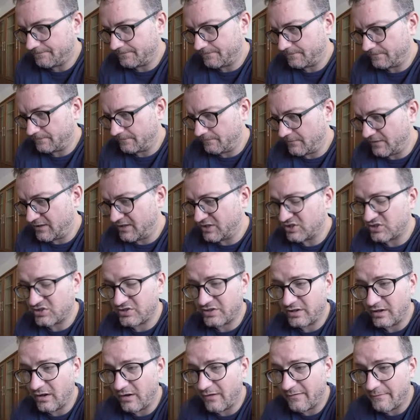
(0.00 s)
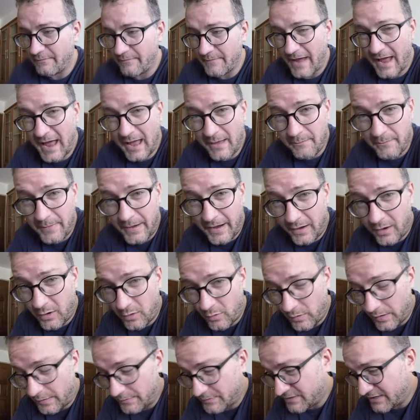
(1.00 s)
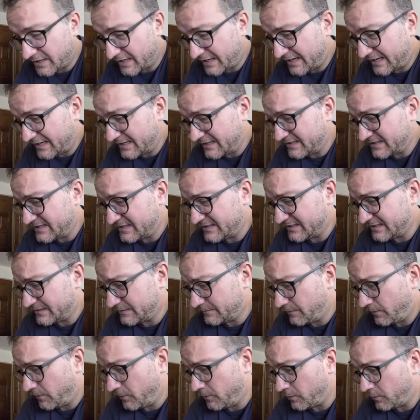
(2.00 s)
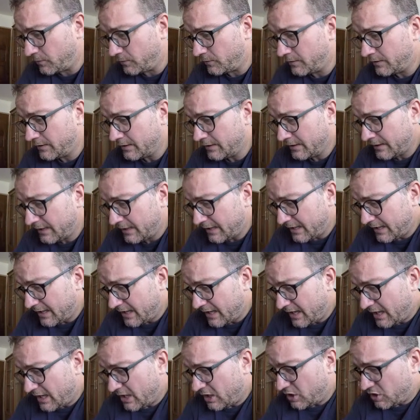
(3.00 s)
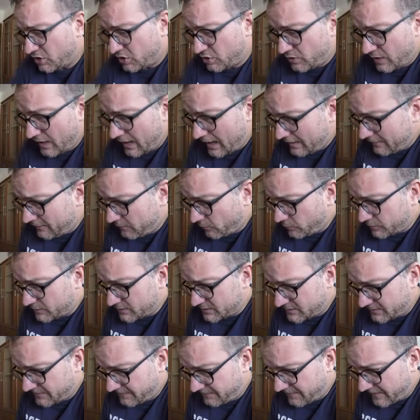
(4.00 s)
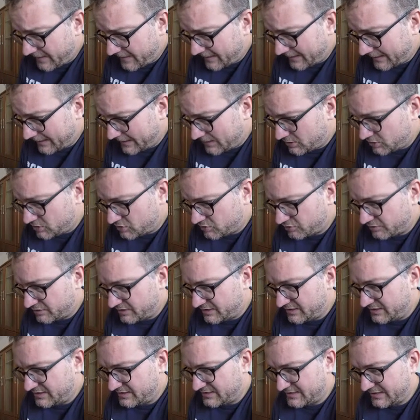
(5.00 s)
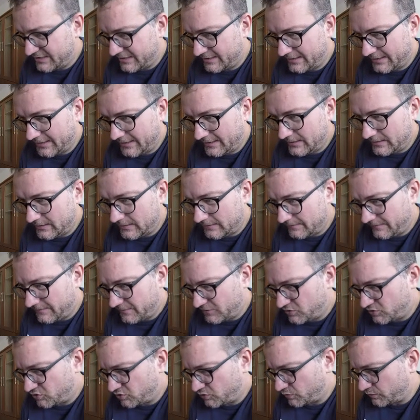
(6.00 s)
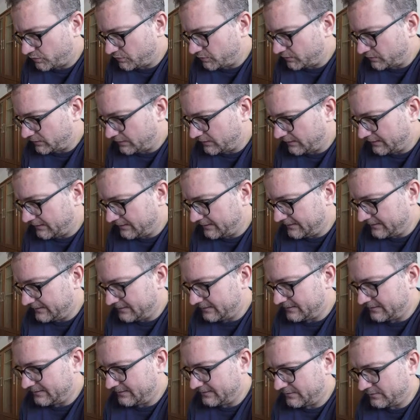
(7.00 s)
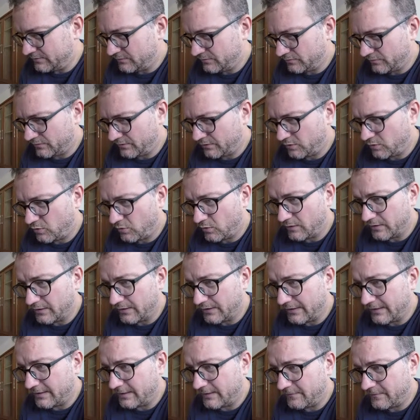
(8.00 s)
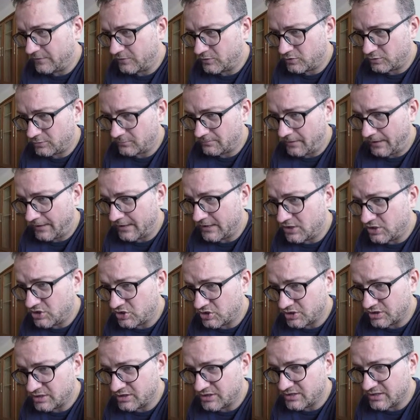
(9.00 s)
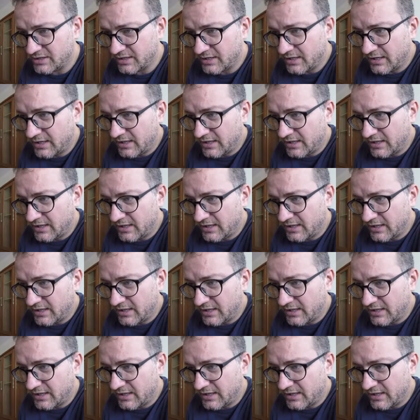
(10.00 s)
Ministry of Manpower website in Singapore. You have all these fact entries in individual, individual pages.